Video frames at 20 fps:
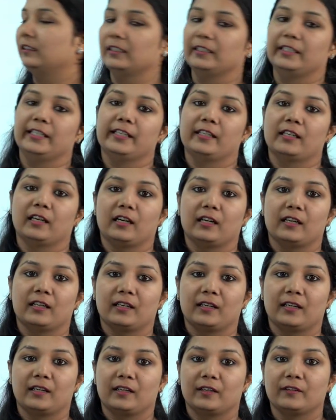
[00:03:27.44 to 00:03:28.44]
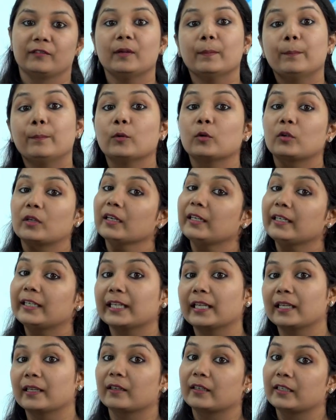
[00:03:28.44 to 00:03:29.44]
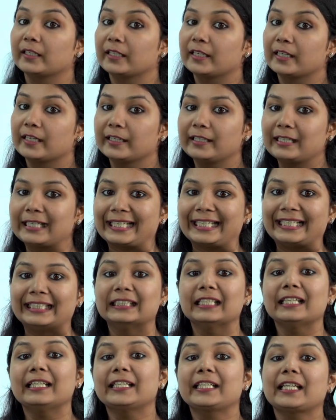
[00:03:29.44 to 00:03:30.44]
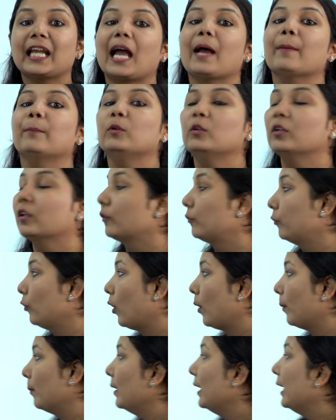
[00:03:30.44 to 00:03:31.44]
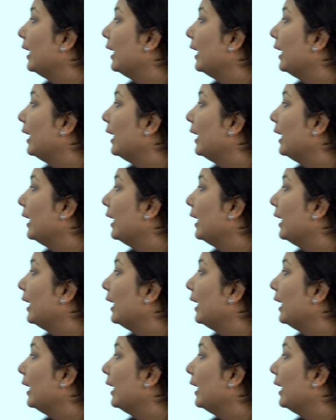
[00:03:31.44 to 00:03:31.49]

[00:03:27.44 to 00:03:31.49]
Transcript: the data. We put it in the tabular form.